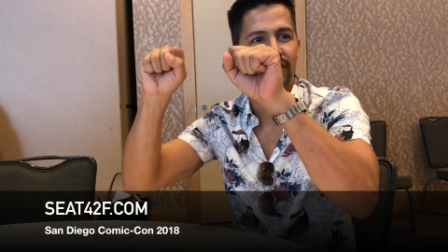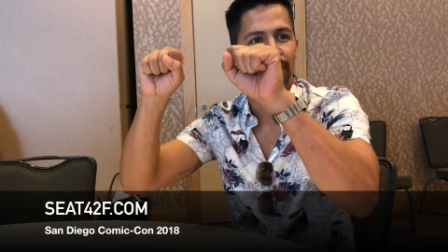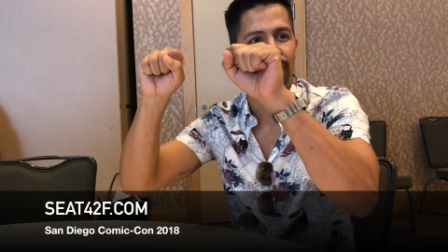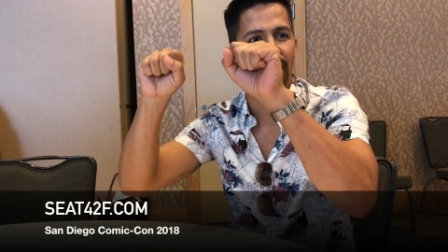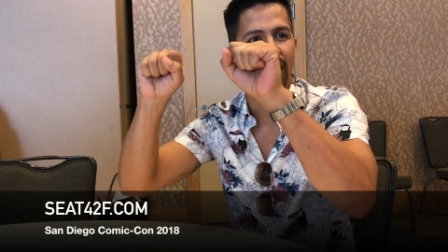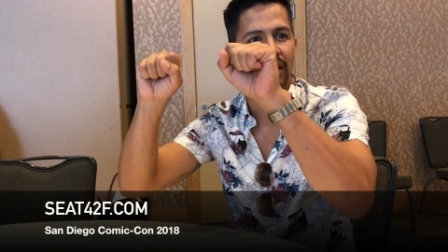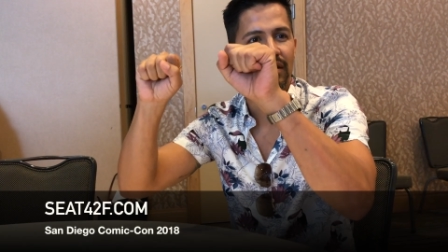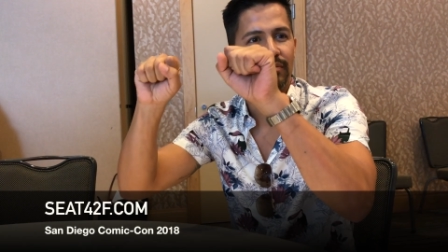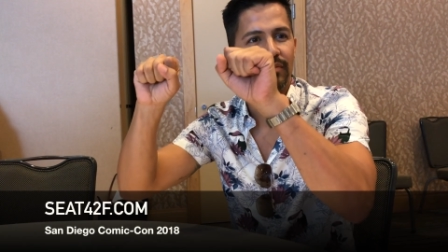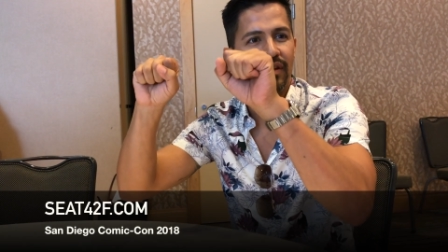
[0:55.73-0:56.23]
the
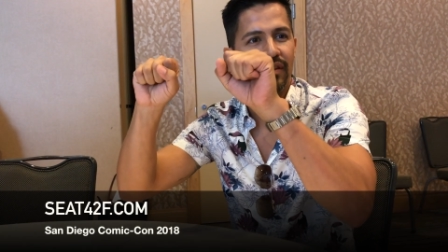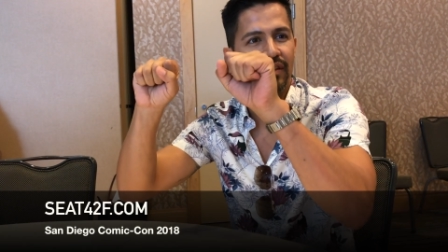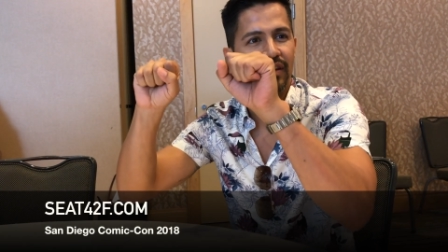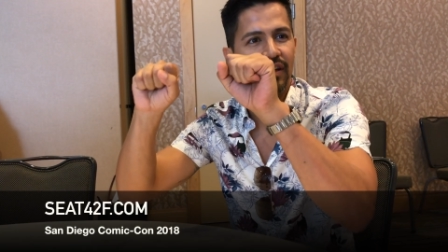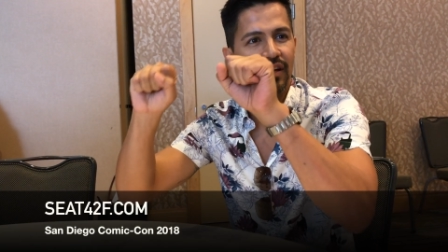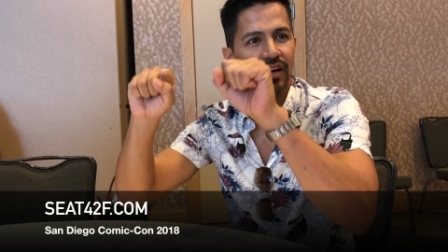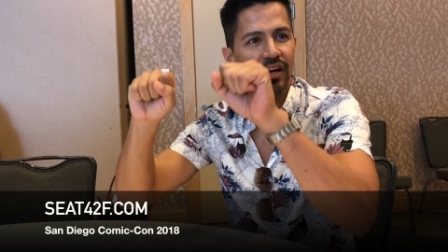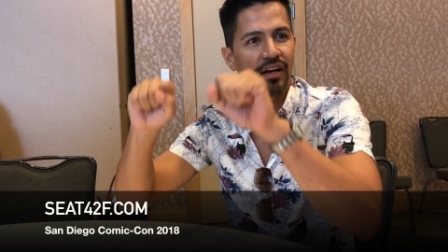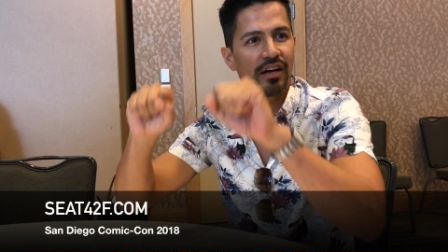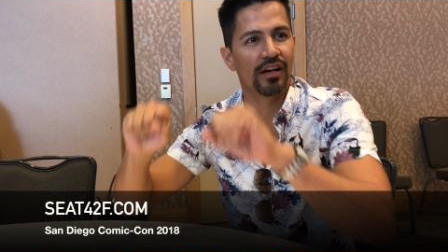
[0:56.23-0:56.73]
bottom of
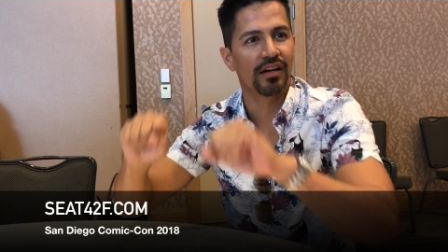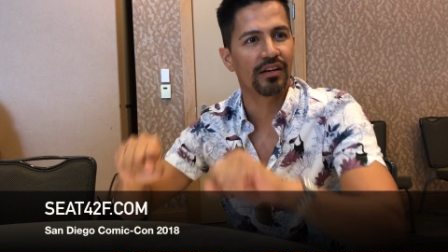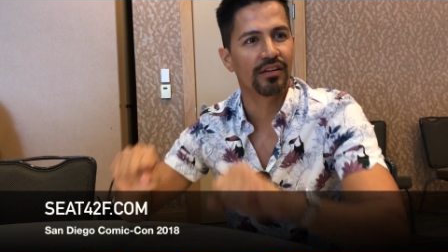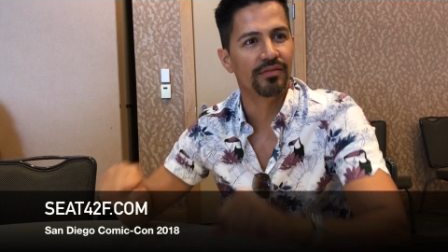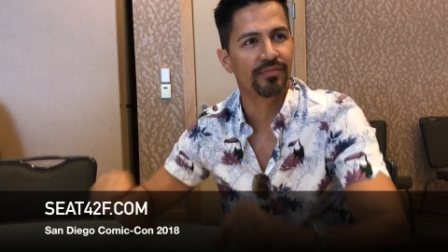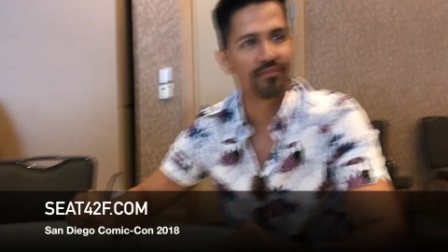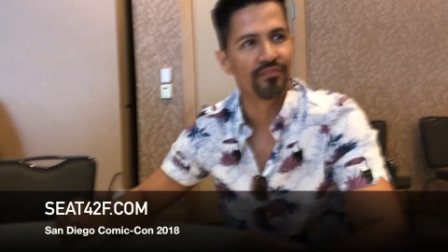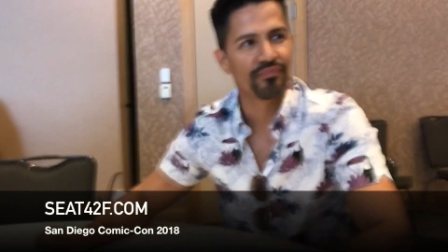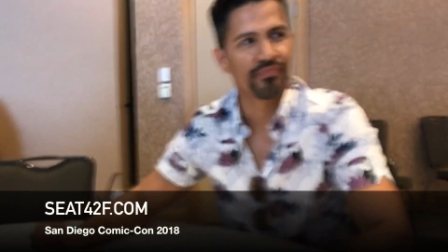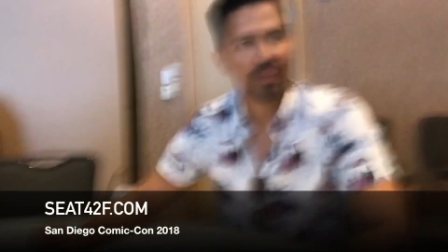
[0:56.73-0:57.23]
the
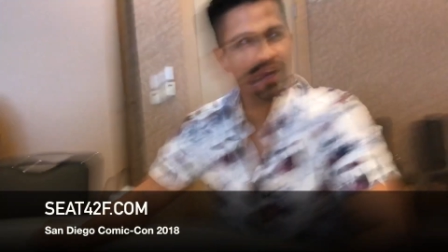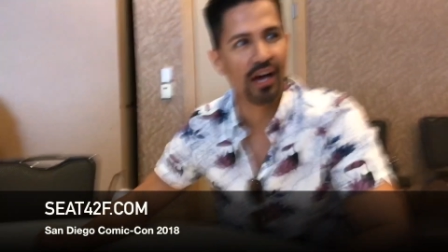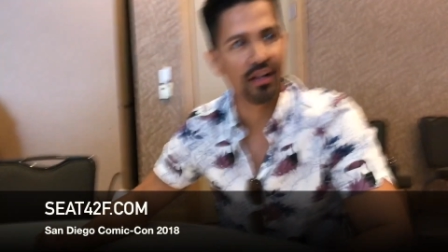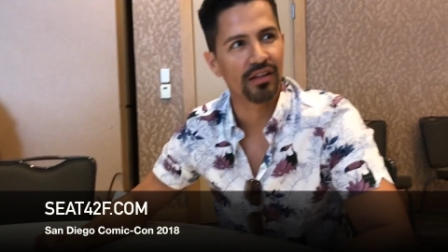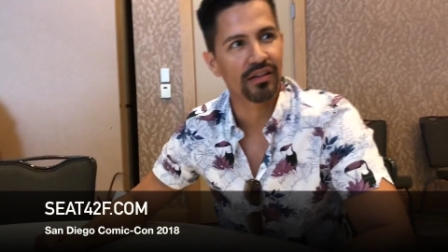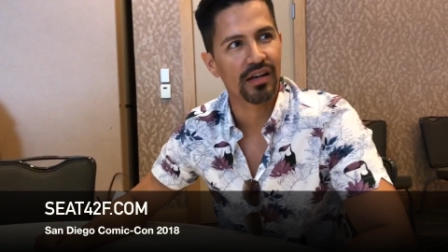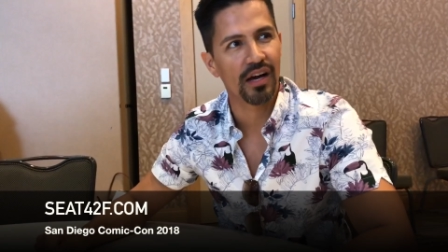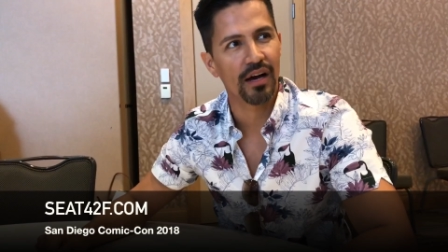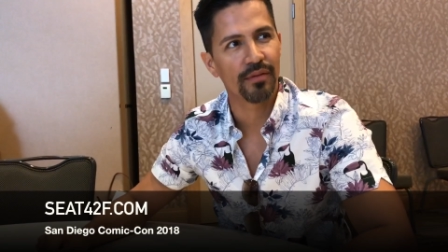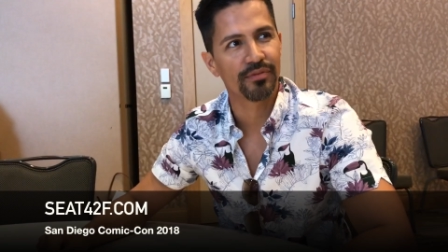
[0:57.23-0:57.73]
uh,
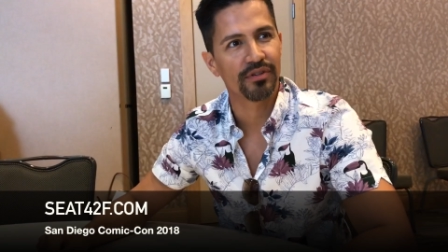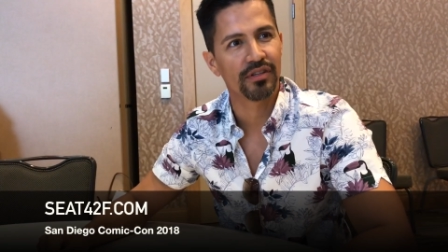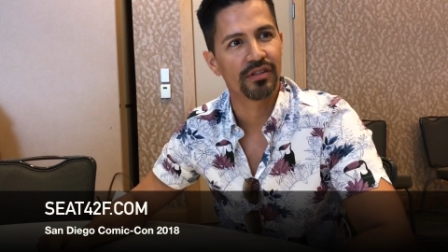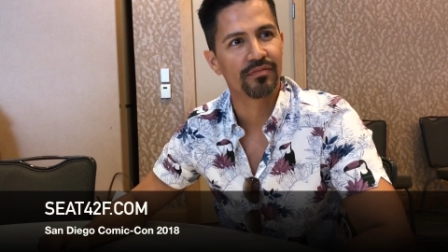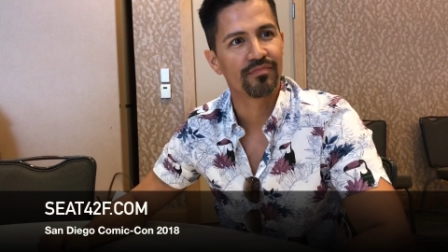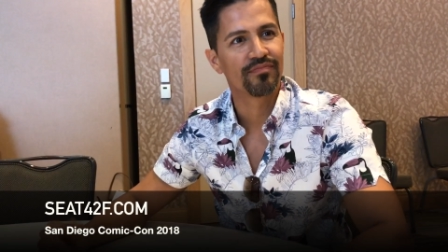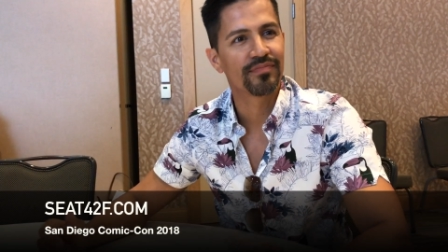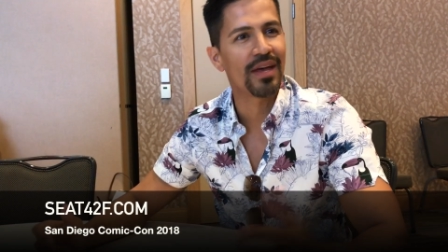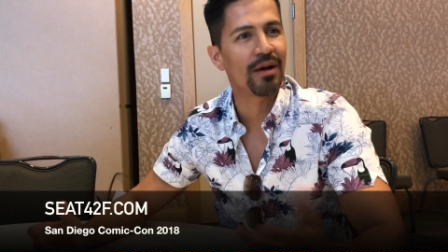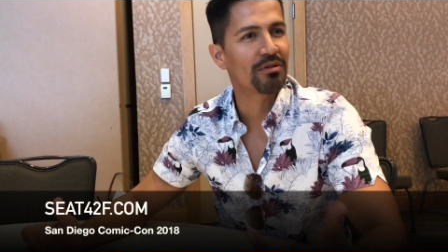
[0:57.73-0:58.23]
helicopter.
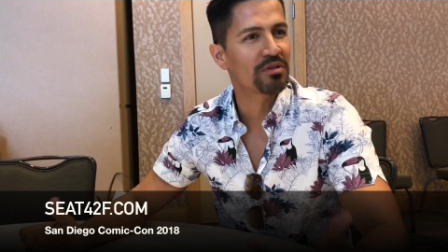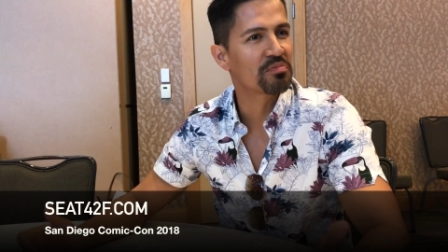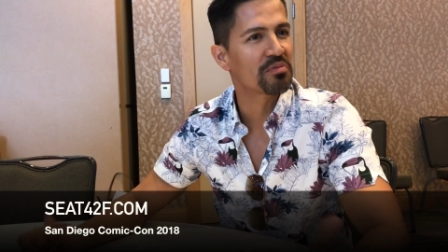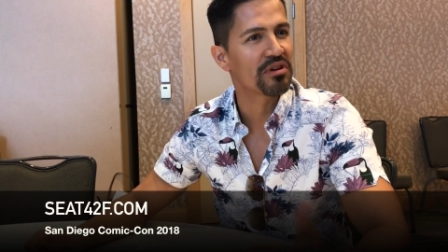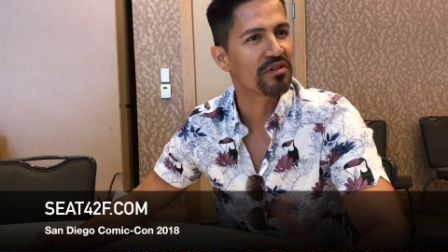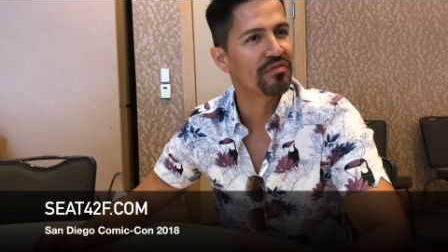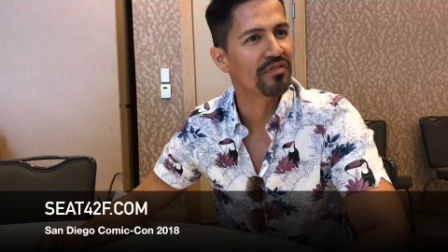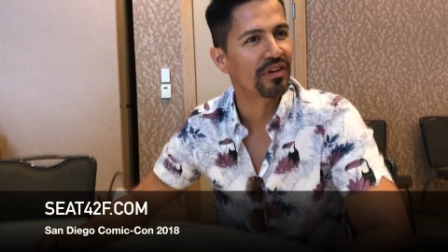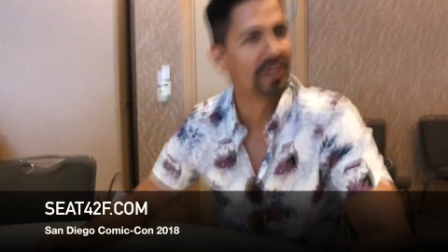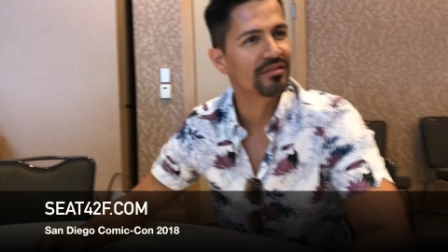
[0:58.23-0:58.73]
That was
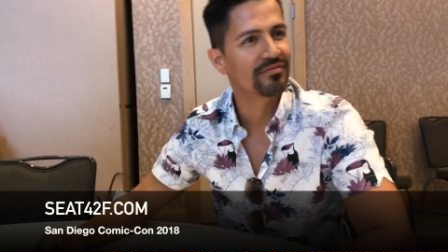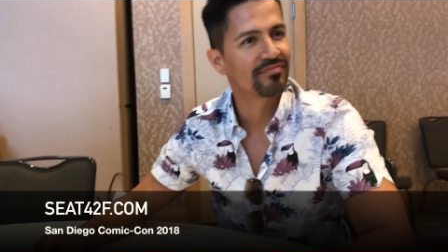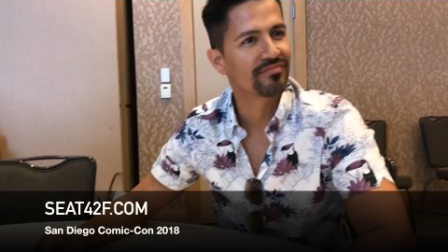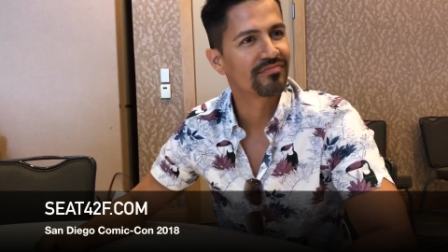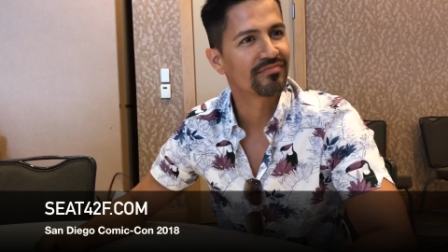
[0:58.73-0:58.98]
pretty fun.